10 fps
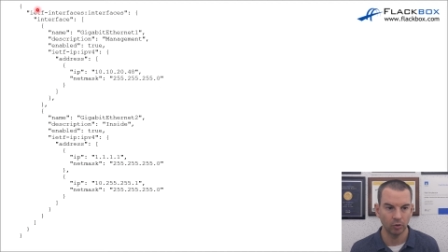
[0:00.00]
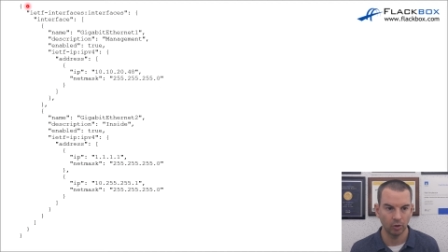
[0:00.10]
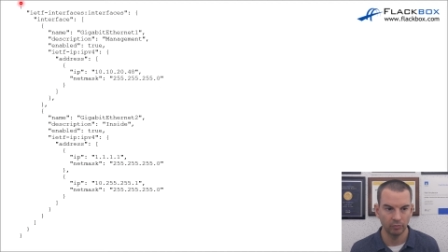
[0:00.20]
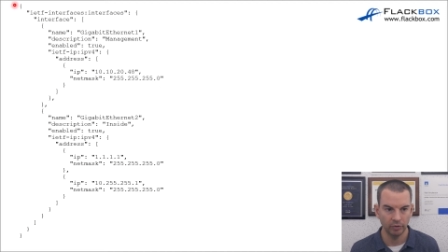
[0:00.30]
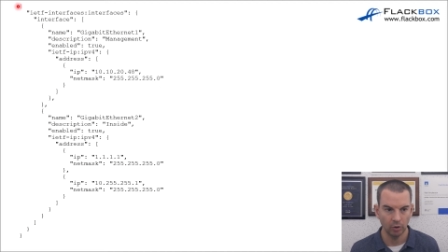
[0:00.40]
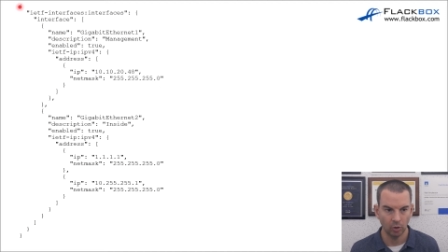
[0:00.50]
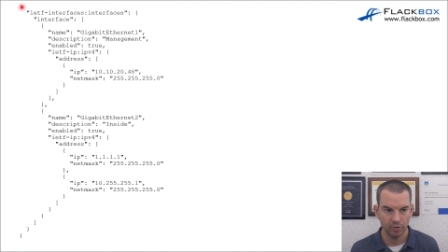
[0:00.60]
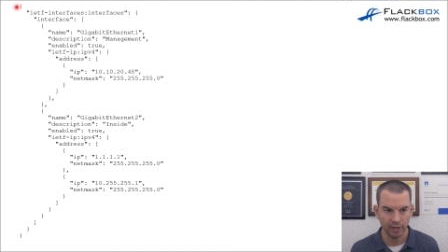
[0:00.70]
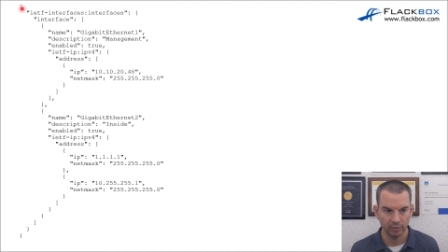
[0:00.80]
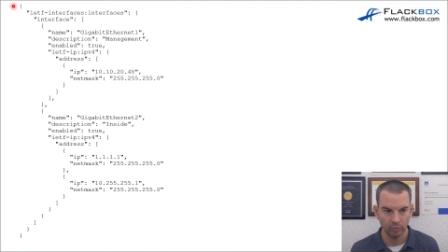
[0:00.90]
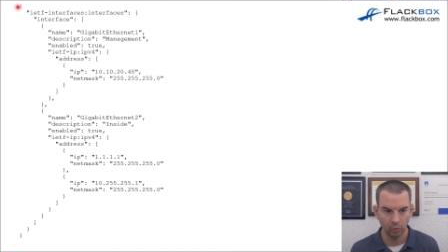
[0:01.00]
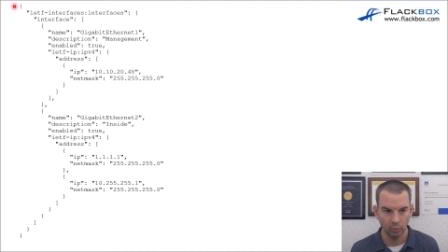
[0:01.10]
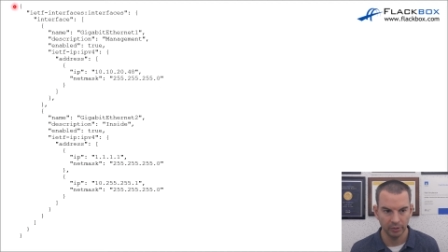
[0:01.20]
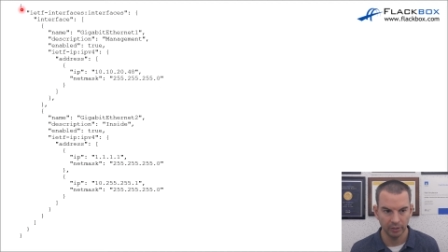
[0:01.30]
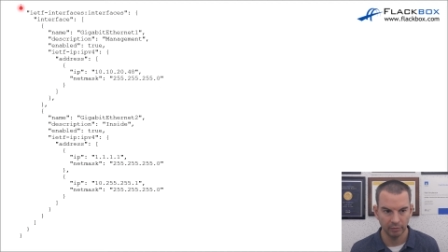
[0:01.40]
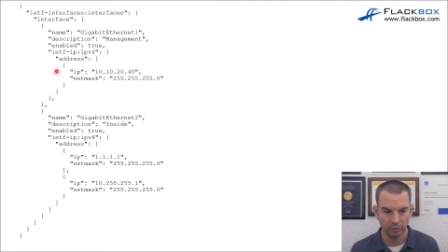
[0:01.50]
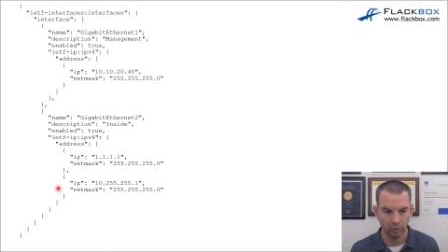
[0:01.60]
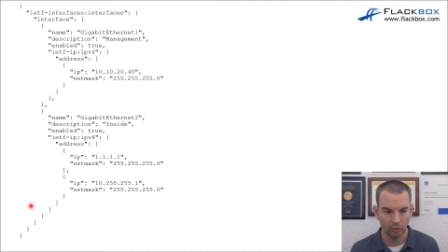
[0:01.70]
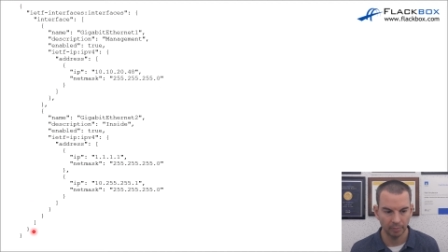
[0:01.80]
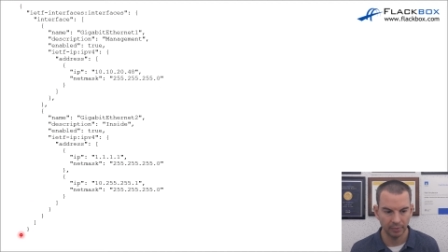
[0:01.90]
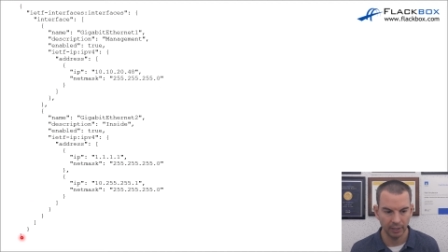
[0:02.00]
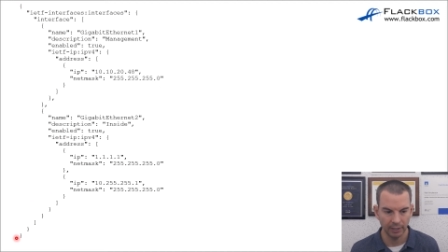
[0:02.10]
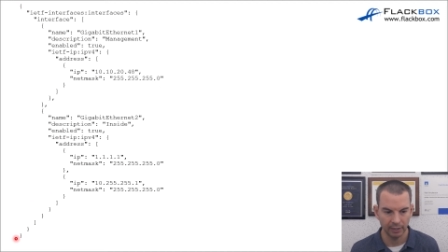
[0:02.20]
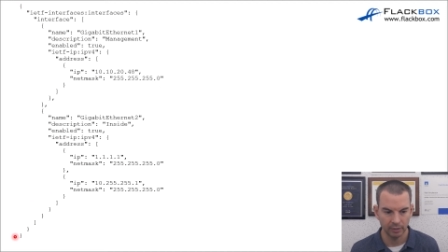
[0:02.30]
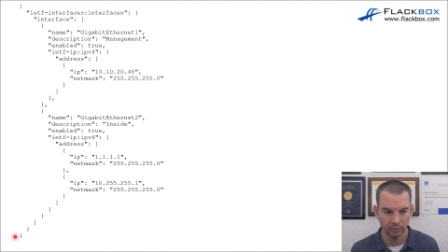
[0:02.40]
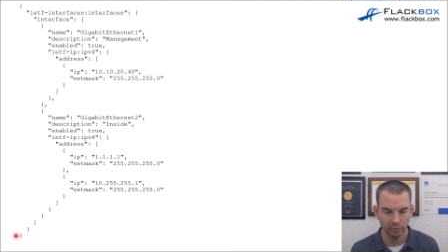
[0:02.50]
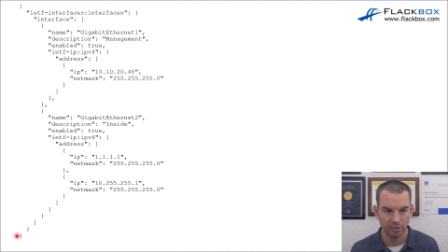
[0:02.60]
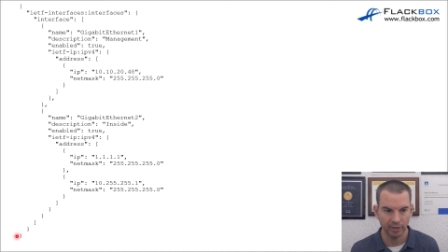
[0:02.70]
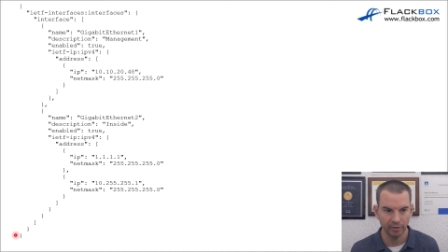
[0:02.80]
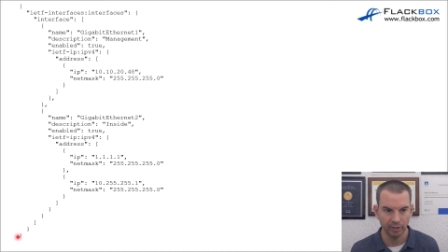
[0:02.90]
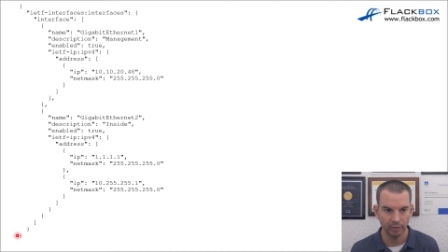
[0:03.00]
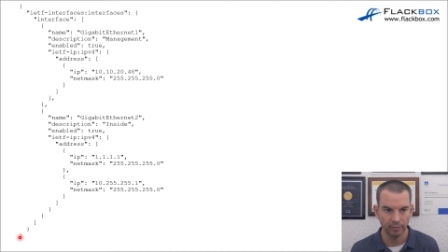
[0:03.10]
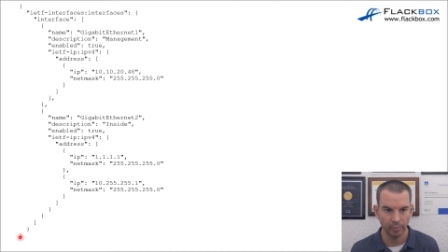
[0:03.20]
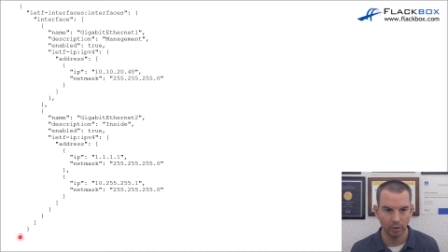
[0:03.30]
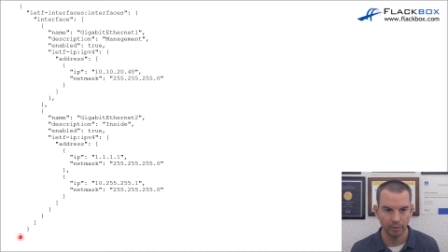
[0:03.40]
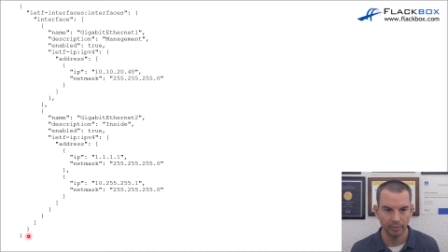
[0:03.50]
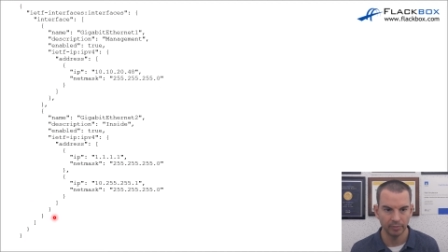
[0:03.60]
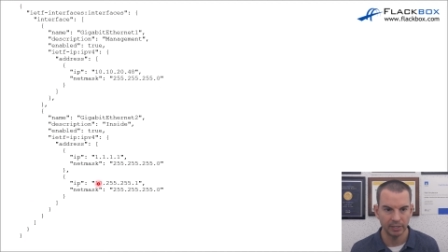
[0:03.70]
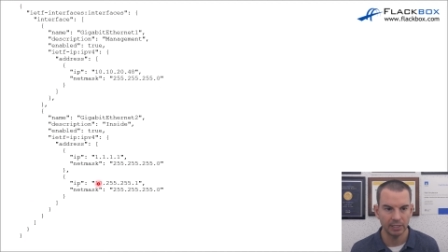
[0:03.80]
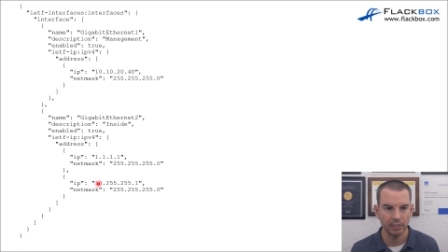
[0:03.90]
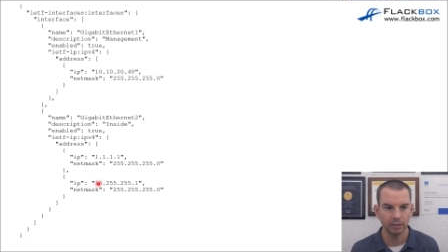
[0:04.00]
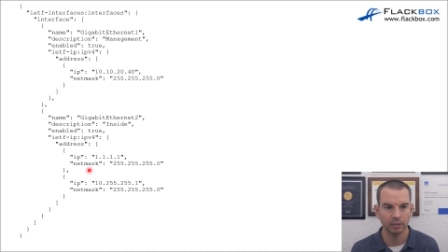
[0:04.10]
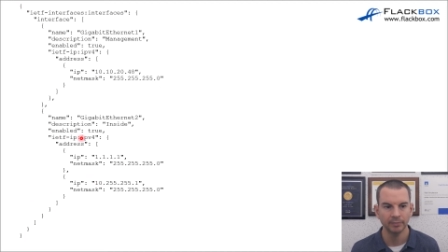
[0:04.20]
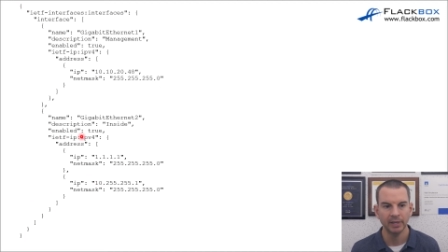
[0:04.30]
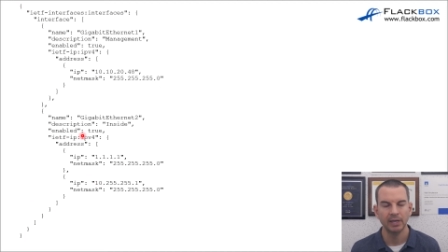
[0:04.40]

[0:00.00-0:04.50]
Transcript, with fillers: got the object opened at the top and then closed down at the bottom here.